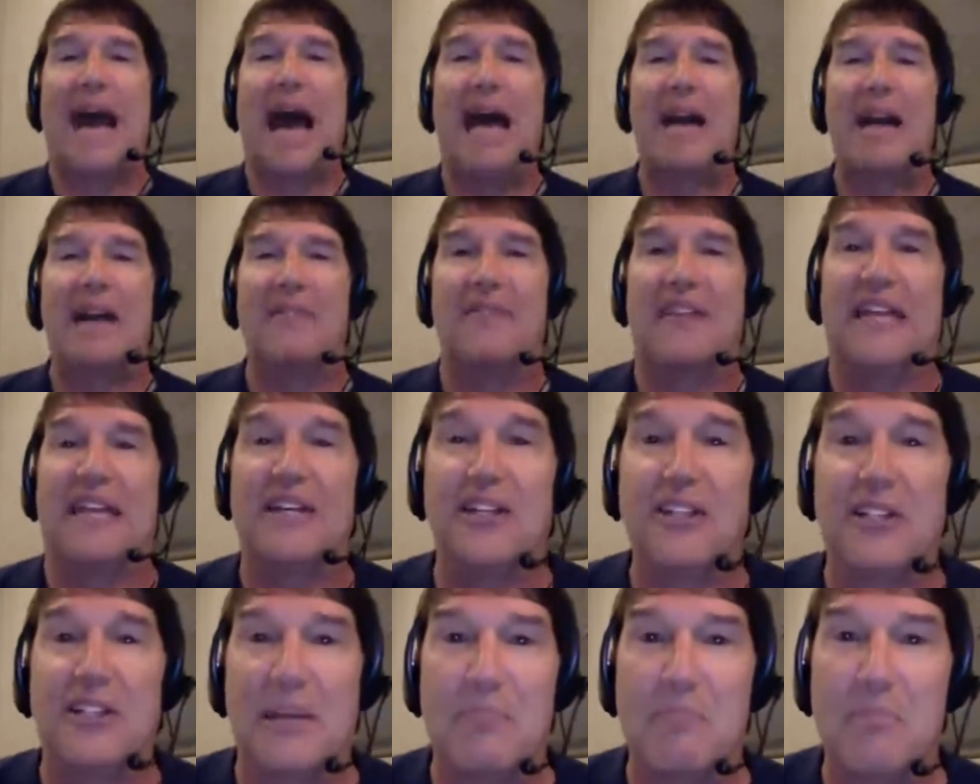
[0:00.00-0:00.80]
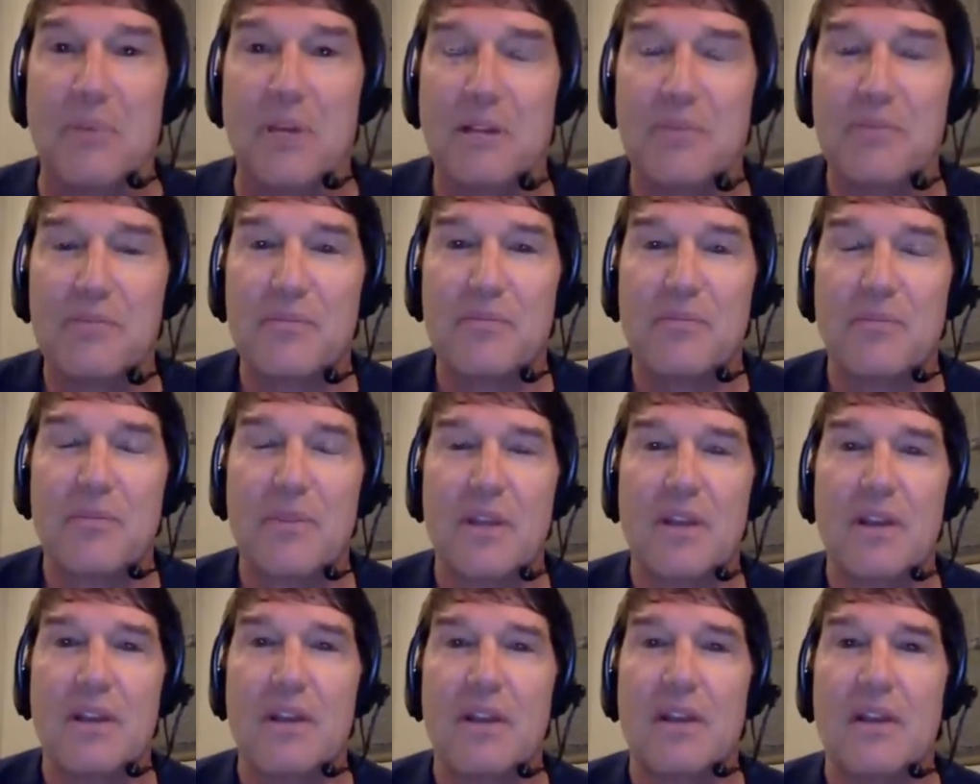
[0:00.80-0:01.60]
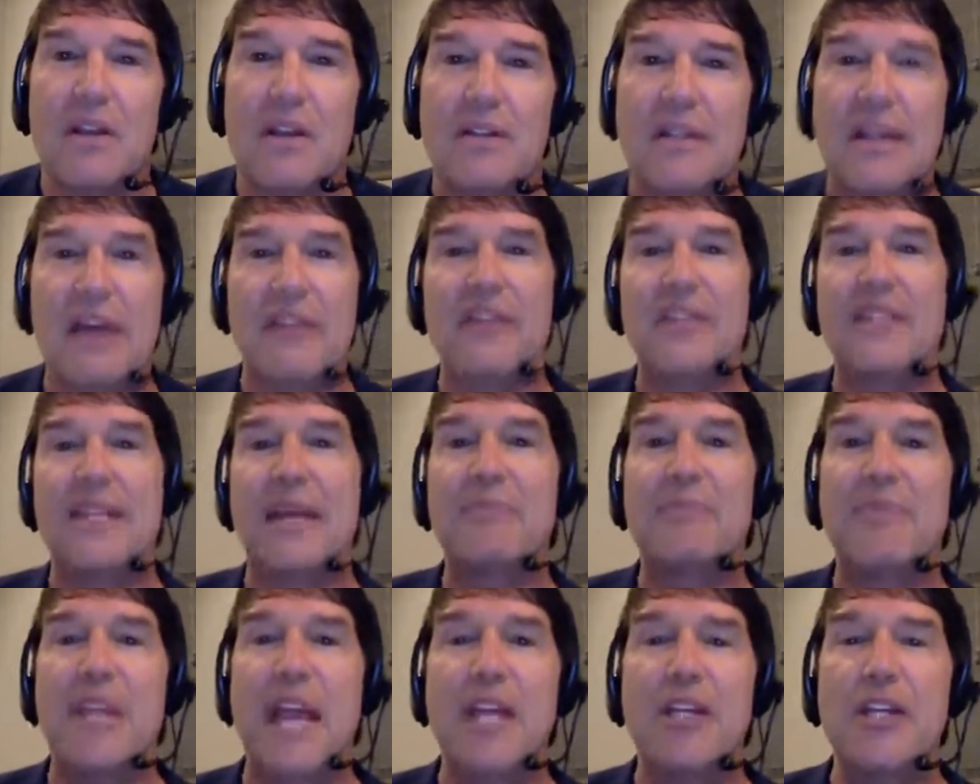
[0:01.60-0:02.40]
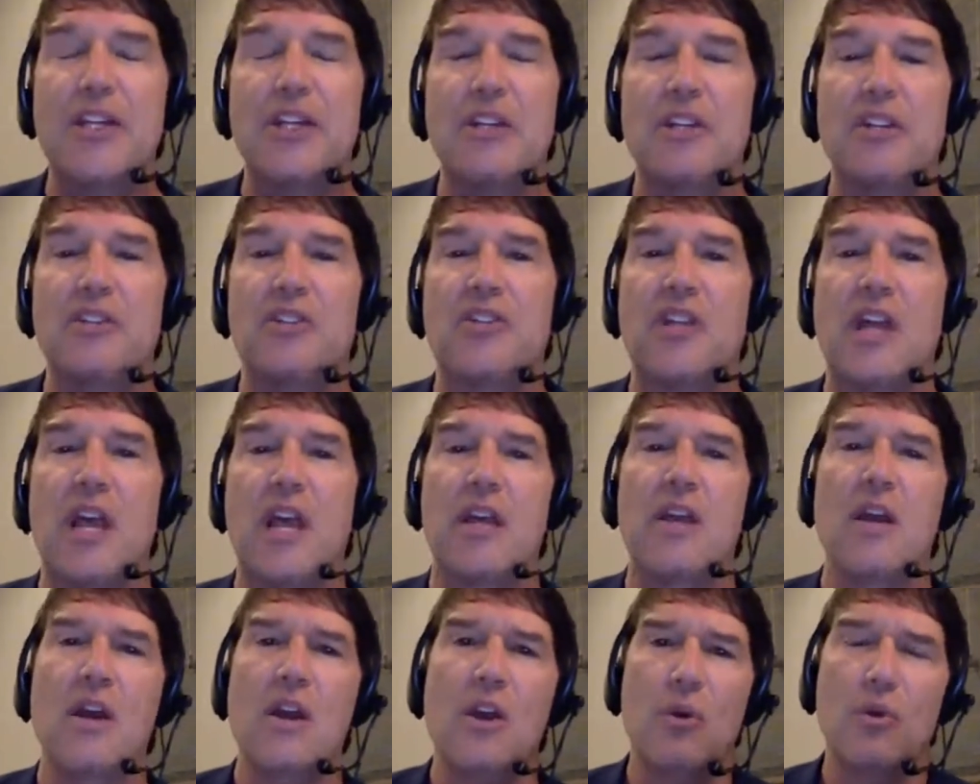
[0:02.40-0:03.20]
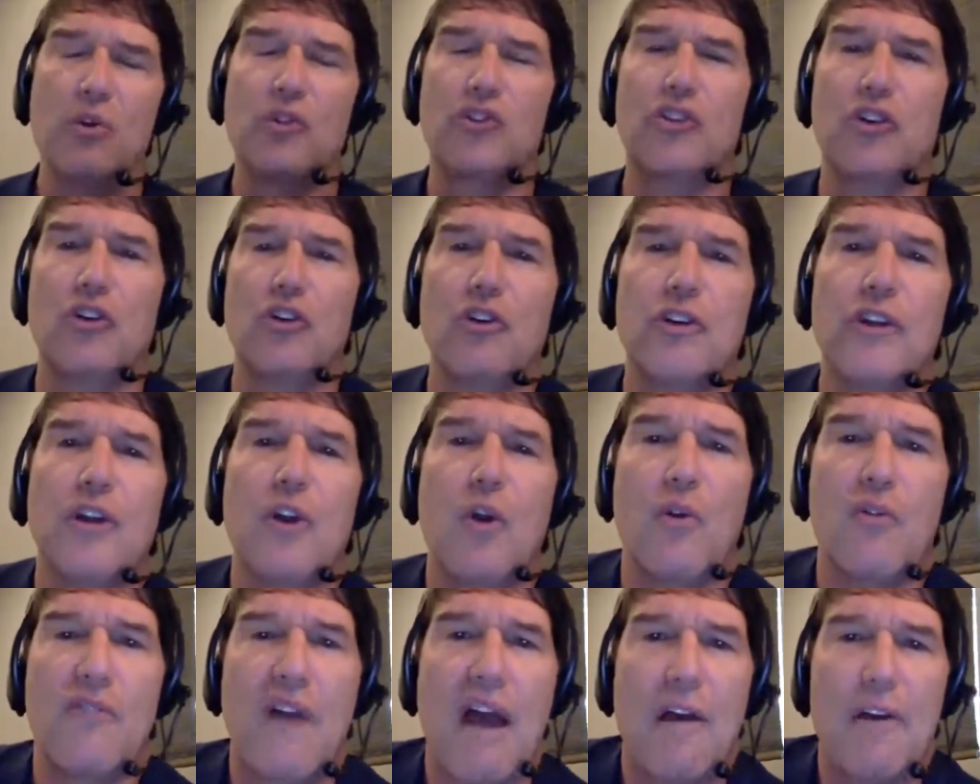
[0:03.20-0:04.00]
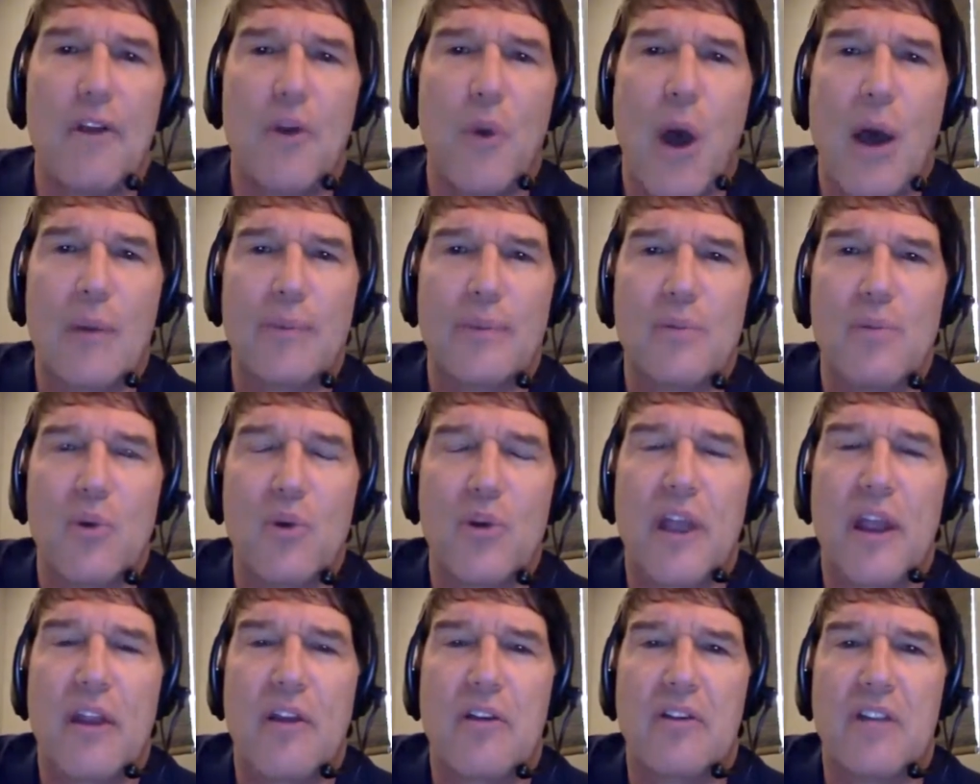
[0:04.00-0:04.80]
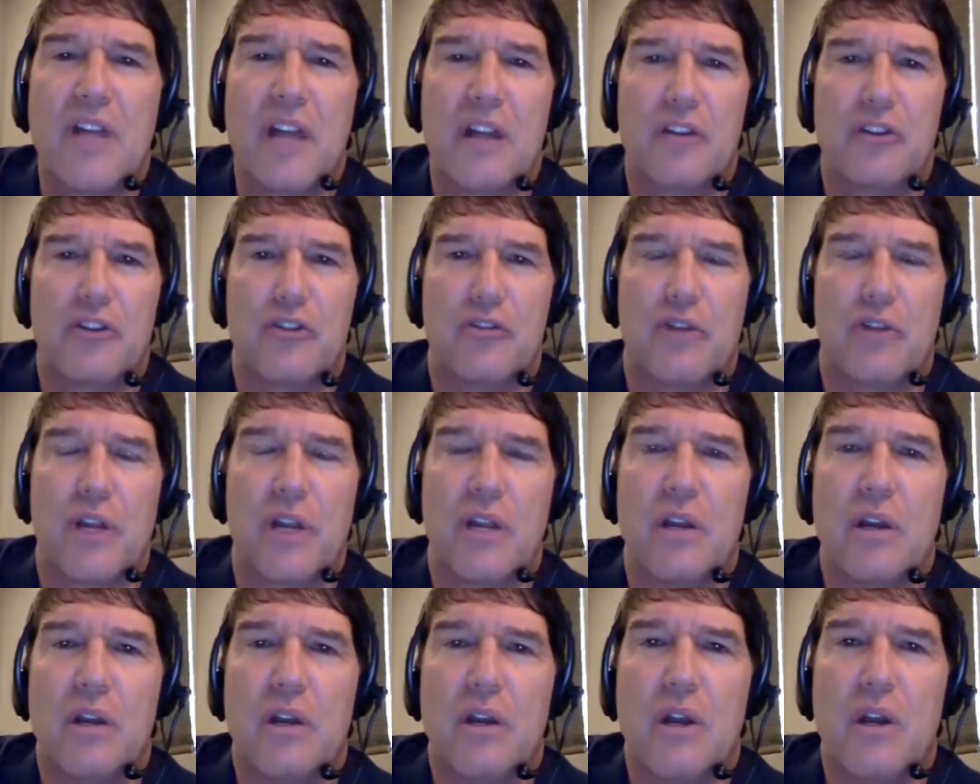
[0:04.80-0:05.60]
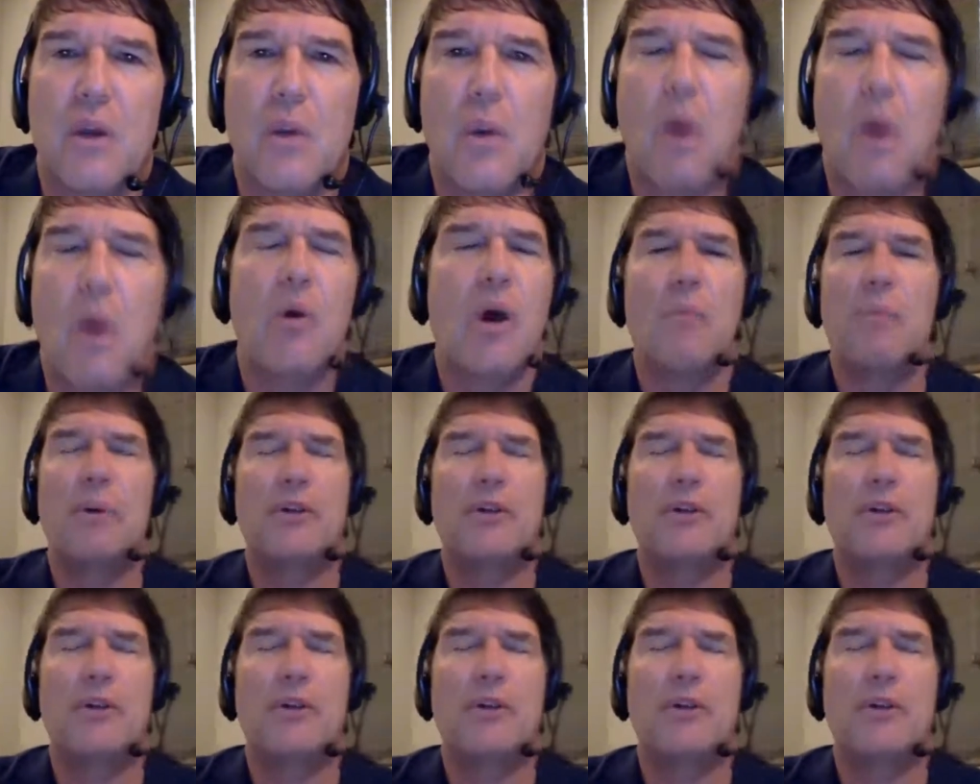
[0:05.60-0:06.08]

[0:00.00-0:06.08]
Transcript: I thought, My God, I've killed him. Uh-huh. Now, the temptation to say, Well, sir, you don't value optimal care dentistry.